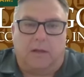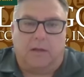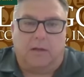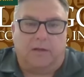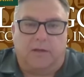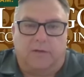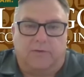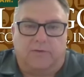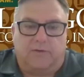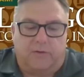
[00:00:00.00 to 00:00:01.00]

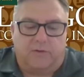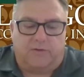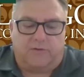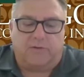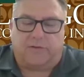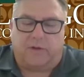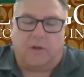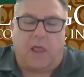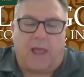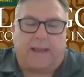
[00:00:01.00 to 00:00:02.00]
is just
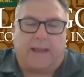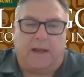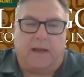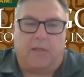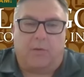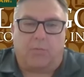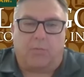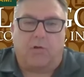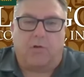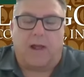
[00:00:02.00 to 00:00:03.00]
unlike any other
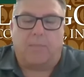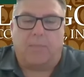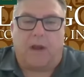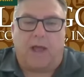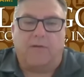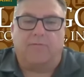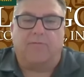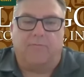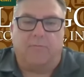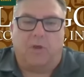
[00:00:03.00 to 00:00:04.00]
program that I've
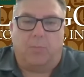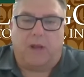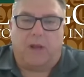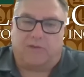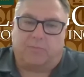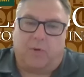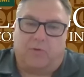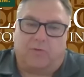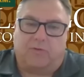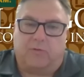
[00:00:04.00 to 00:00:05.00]
been
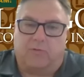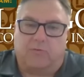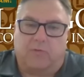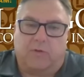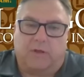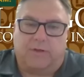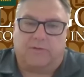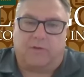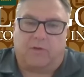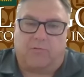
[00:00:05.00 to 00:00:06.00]
exposed to through at
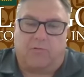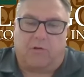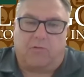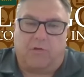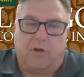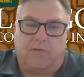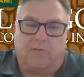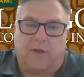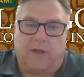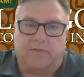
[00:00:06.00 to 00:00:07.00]
least the recruiting
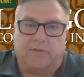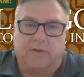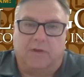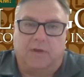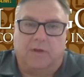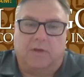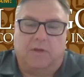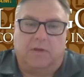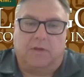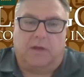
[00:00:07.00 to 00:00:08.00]
phase.
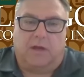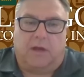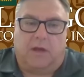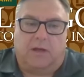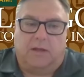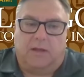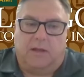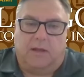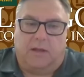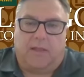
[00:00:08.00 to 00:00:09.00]

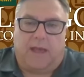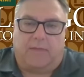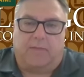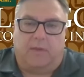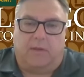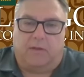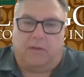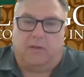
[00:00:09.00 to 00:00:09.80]
In that the